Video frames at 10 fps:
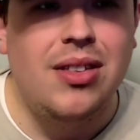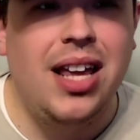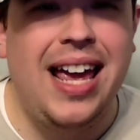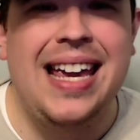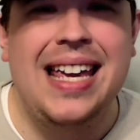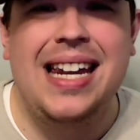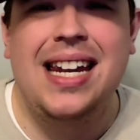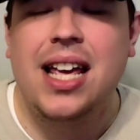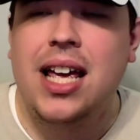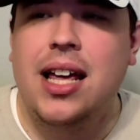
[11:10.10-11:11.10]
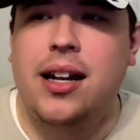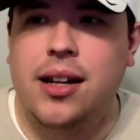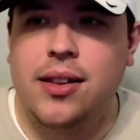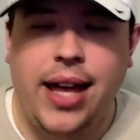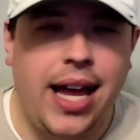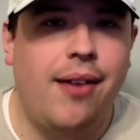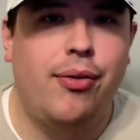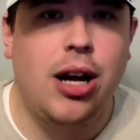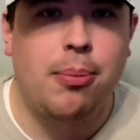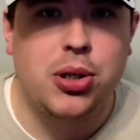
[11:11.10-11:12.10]
And they have
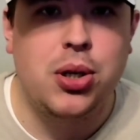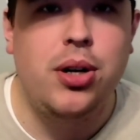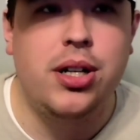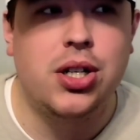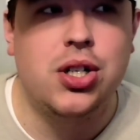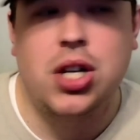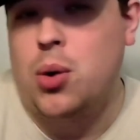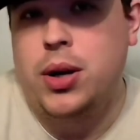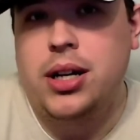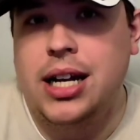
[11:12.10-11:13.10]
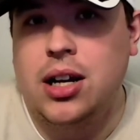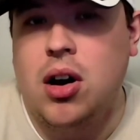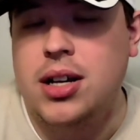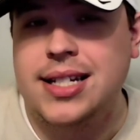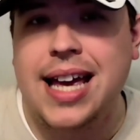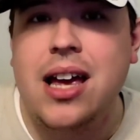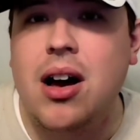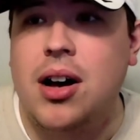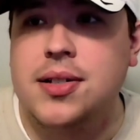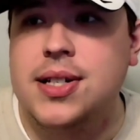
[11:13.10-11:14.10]
an opportunity to just go in and cause
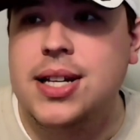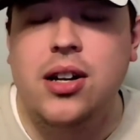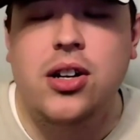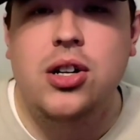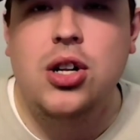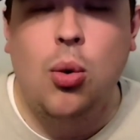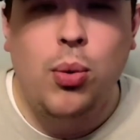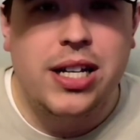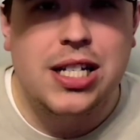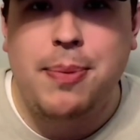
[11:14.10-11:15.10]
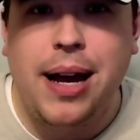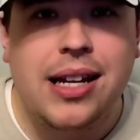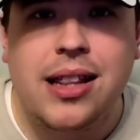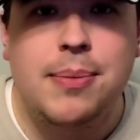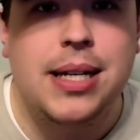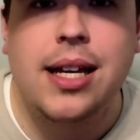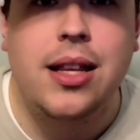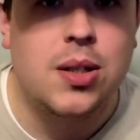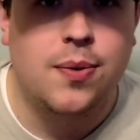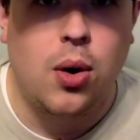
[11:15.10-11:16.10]
chaos. Because, again, no one expected them to get
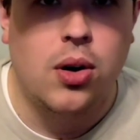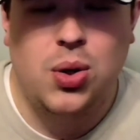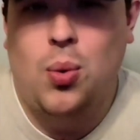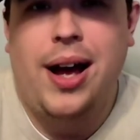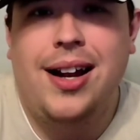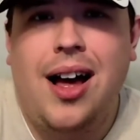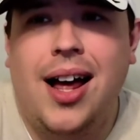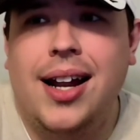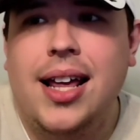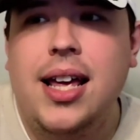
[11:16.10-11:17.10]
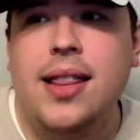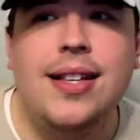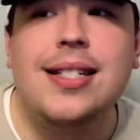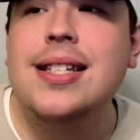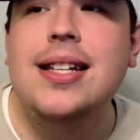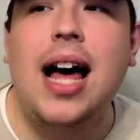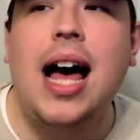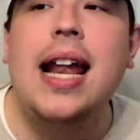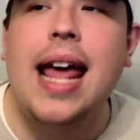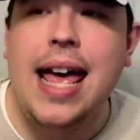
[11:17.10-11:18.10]
this far. So why not? This is
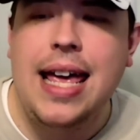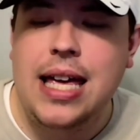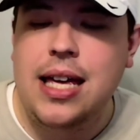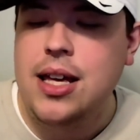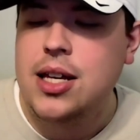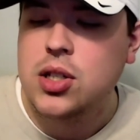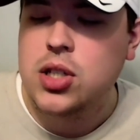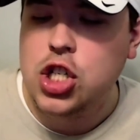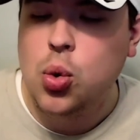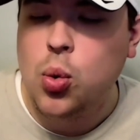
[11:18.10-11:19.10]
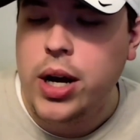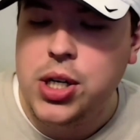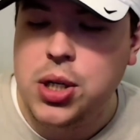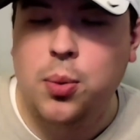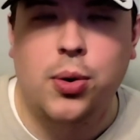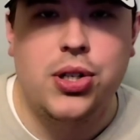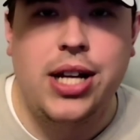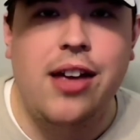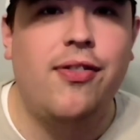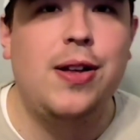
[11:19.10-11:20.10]
not a situation where
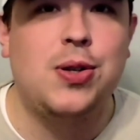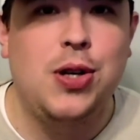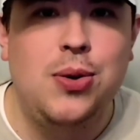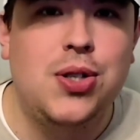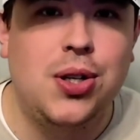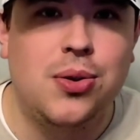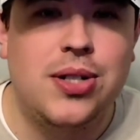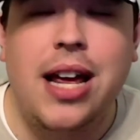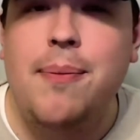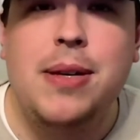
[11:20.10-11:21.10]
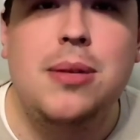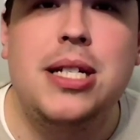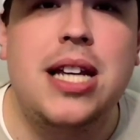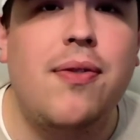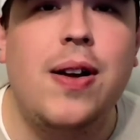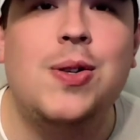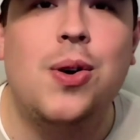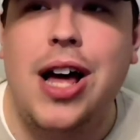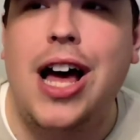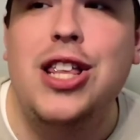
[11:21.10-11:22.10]
State fans are used to. Mississippi State fans are
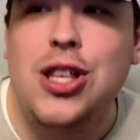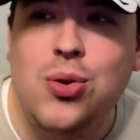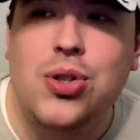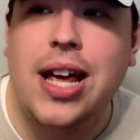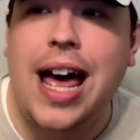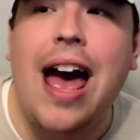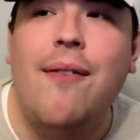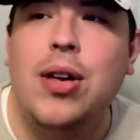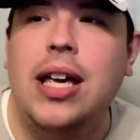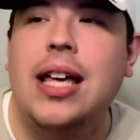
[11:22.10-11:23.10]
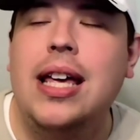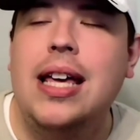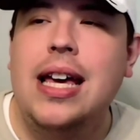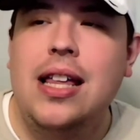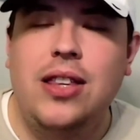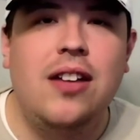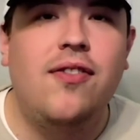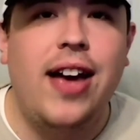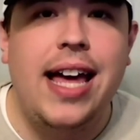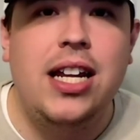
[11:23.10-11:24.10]
not used to having the
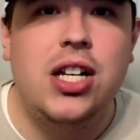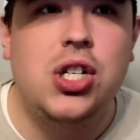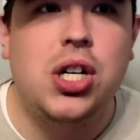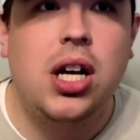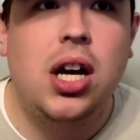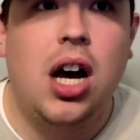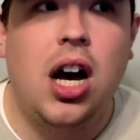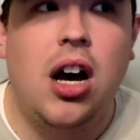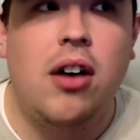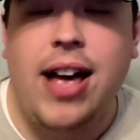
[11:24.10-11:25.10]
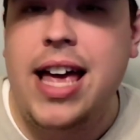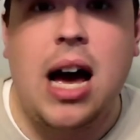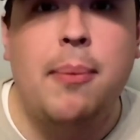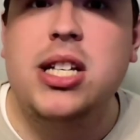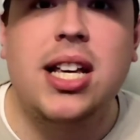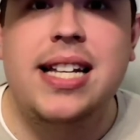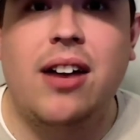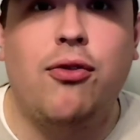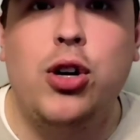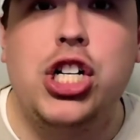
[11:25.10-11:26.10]
advantage of, hey, I'm just going to take
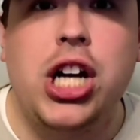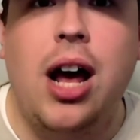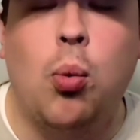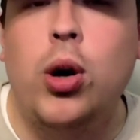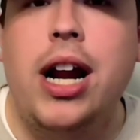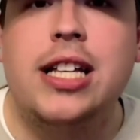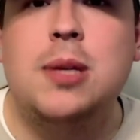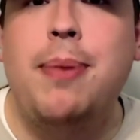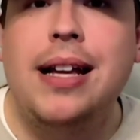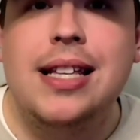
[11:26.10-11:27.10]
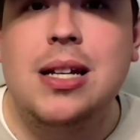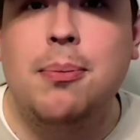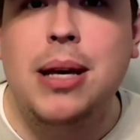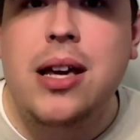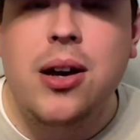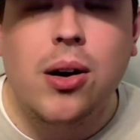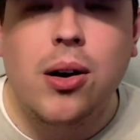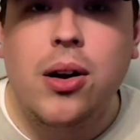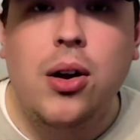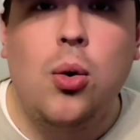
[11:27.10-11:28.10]
a free shot. We're not expected to be here.
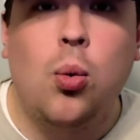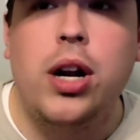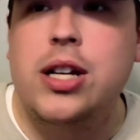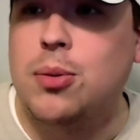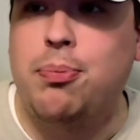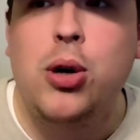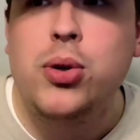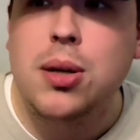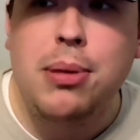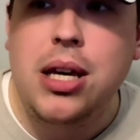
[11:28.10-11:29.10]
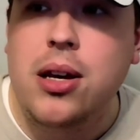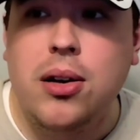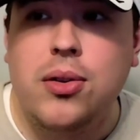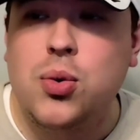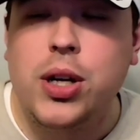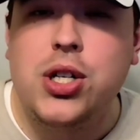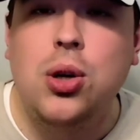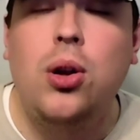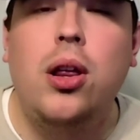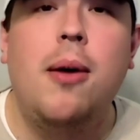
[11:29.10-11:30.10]
We're not supposed to be here in this
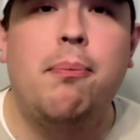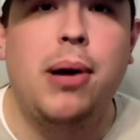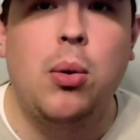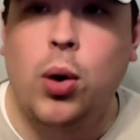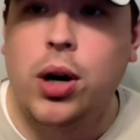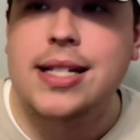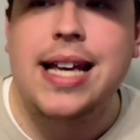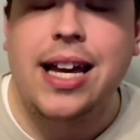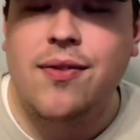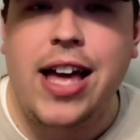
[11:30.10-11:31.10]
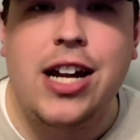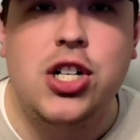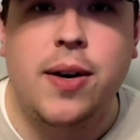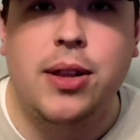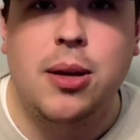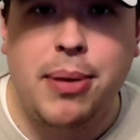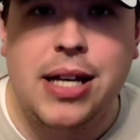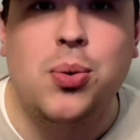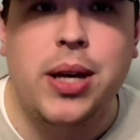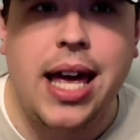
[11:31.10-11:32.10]
regional, but we're going to take advantage of it the
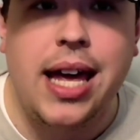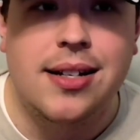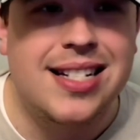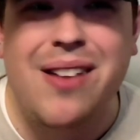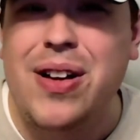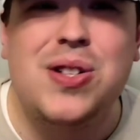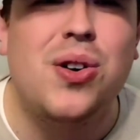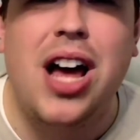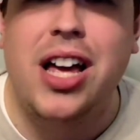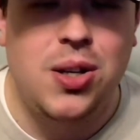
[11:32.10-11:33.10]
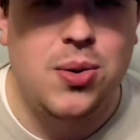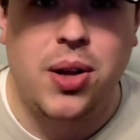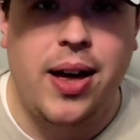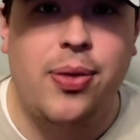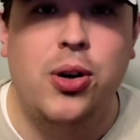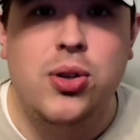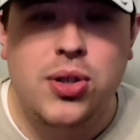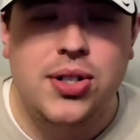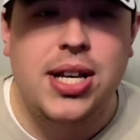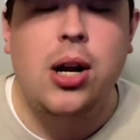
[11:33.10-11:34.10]
best we can. State fans are not used to that. They're used
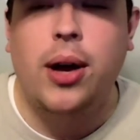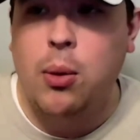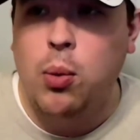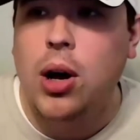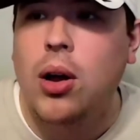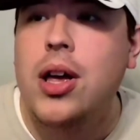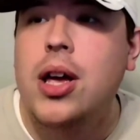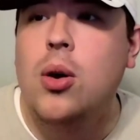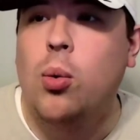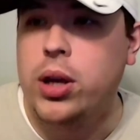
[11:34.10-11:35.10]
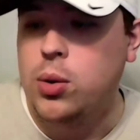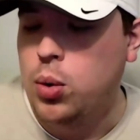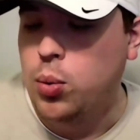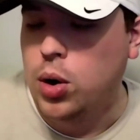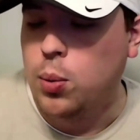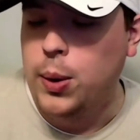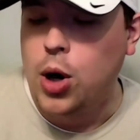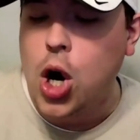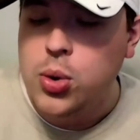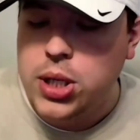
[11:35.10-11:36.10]
to saying, okay, well, we're
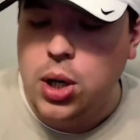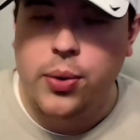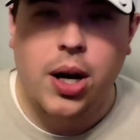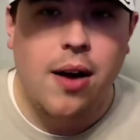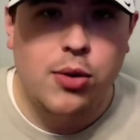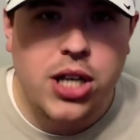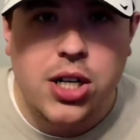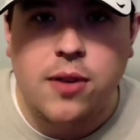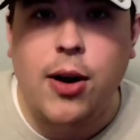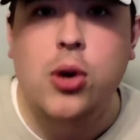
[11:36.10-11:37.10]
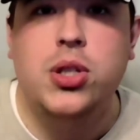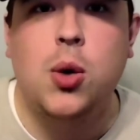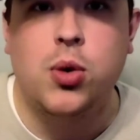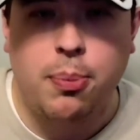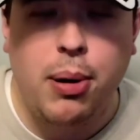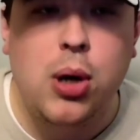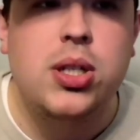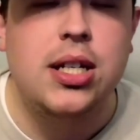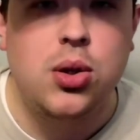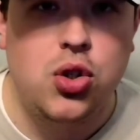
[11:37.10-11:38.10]
hosting, or in the conversation of hosting. We're supposed to
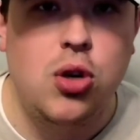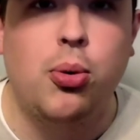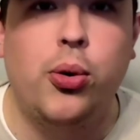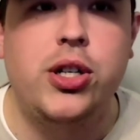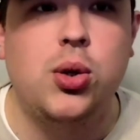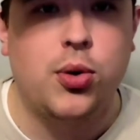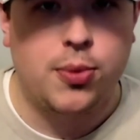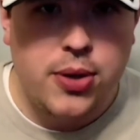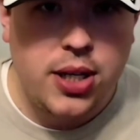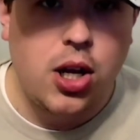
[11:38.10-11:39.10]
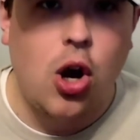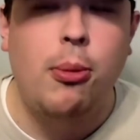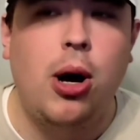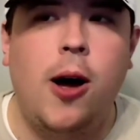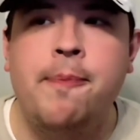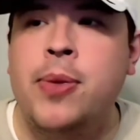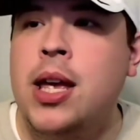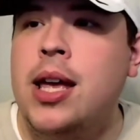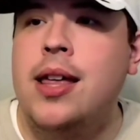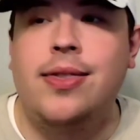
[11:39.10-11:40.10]
get to a super regional. We're supposed to get to Omaha.
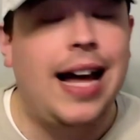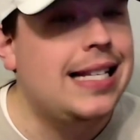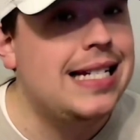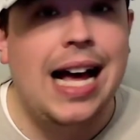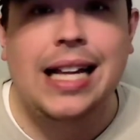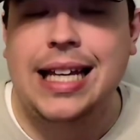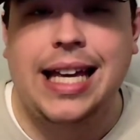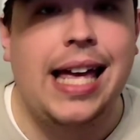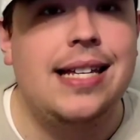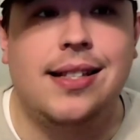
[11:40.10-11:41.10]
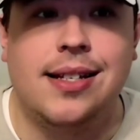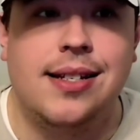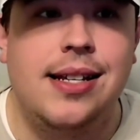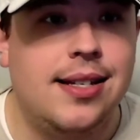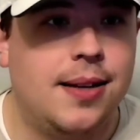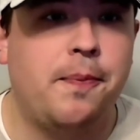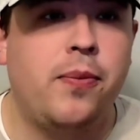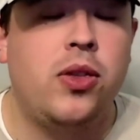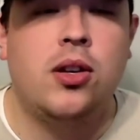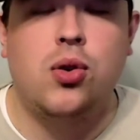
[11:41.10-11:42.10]
That's not the case this season.
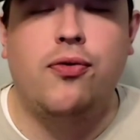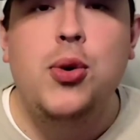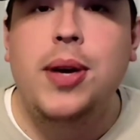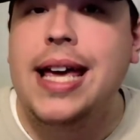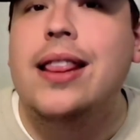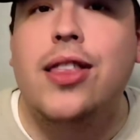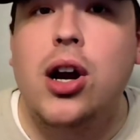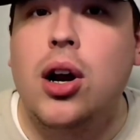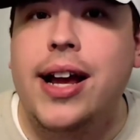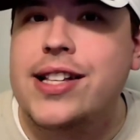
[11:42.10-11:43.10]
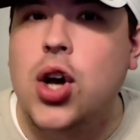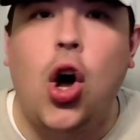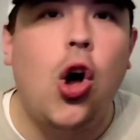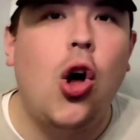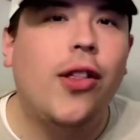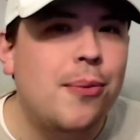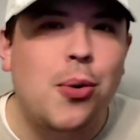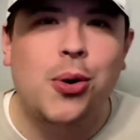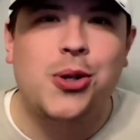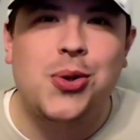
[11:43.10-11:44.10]
So if you get there, it's all the
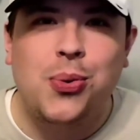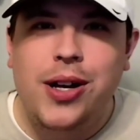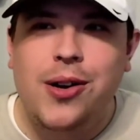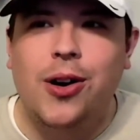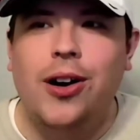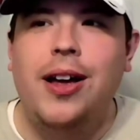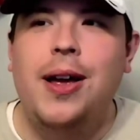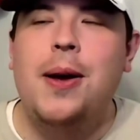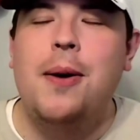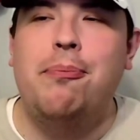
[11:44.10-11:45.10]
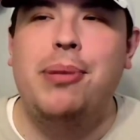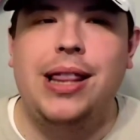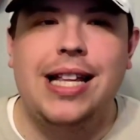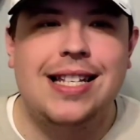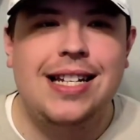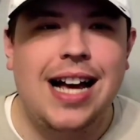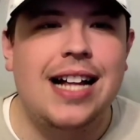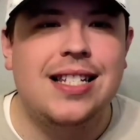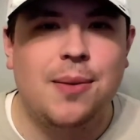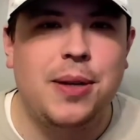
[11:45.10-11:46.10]
more sweeter, but that's
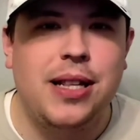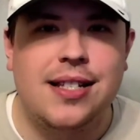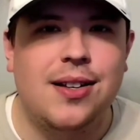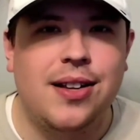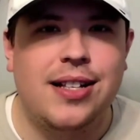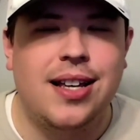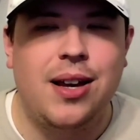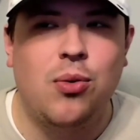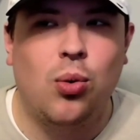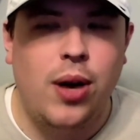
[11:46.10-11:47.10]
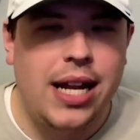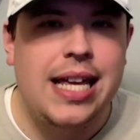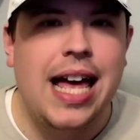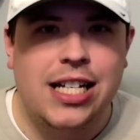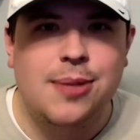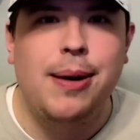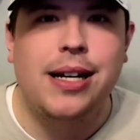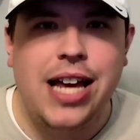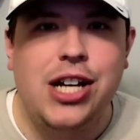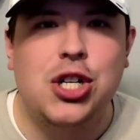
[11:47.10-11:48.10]
not something that's a ready
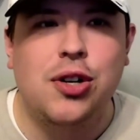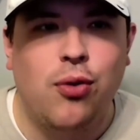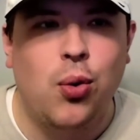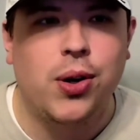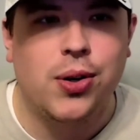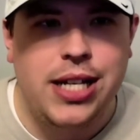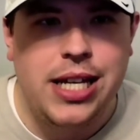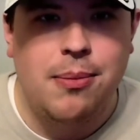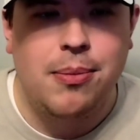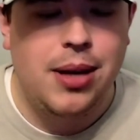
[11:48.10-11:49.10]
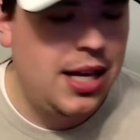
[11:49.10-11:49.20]
expectation for your team.